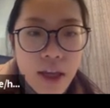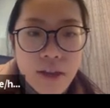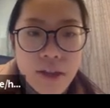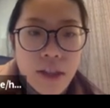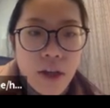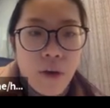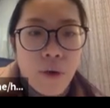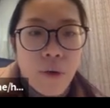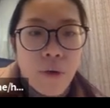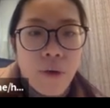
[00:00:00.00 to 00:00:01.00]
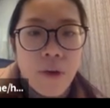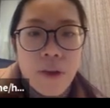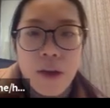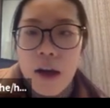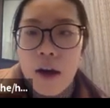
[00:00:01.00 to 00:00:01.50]
So
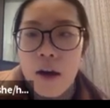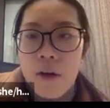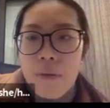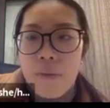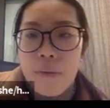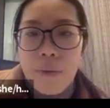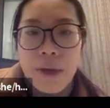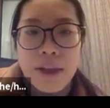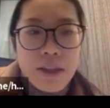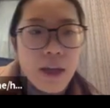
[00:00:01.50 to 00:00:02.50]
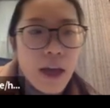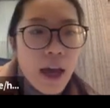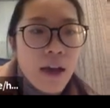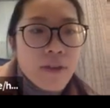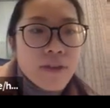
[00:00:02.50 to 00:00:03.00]
we still
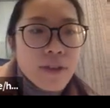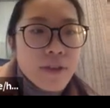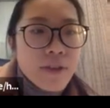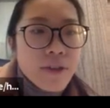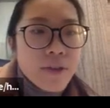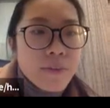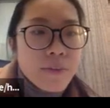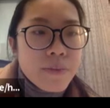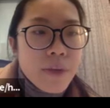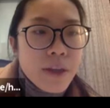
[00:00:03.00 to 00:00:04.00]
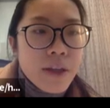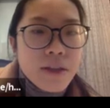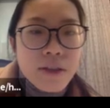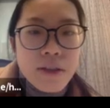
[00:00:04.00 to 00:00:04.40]
have several minutes,